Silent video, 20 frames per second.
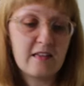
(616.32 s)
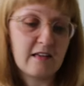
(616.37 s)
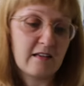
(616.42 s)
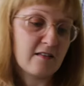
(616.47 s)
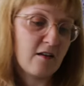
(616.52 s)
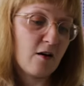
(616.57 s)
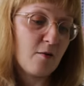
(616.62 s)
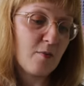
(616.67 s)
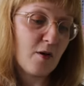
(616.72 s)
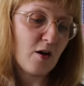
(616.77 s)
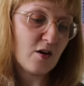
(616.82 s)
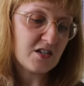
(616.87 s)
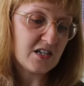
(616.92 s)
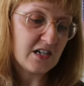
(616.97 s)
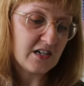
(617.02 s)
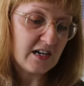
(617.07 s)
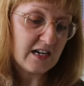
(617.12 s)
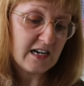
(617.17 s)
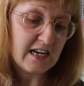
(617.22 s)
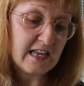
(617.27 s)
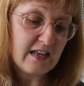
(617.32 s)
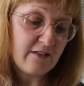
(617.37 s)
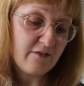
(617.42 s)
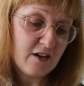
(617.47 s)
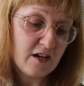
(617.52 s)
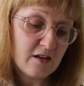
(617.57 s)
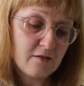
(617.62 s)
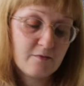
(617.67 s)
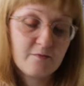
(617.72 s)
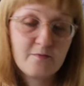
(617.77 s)
things like blotchy and
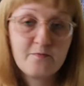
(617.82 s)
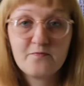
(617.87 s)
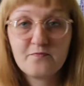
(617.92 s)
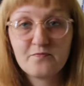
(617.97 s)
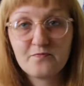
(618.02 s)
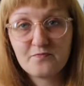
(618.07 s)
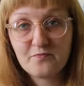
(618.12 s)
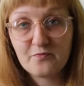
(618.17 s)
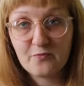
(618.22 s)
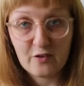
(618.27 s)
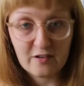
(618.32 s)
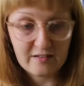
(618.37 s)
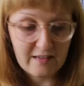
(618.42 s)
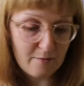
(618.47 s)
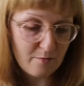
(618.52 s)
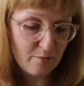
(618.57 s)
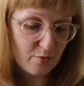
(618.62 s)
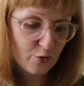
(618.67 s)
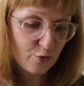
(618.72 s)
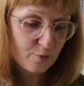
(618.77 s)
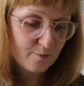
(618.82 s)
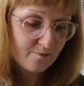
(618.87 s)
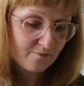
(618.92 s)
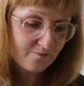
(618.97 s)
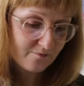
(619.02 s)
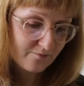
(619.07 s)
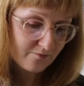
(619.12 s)
uneven, for example.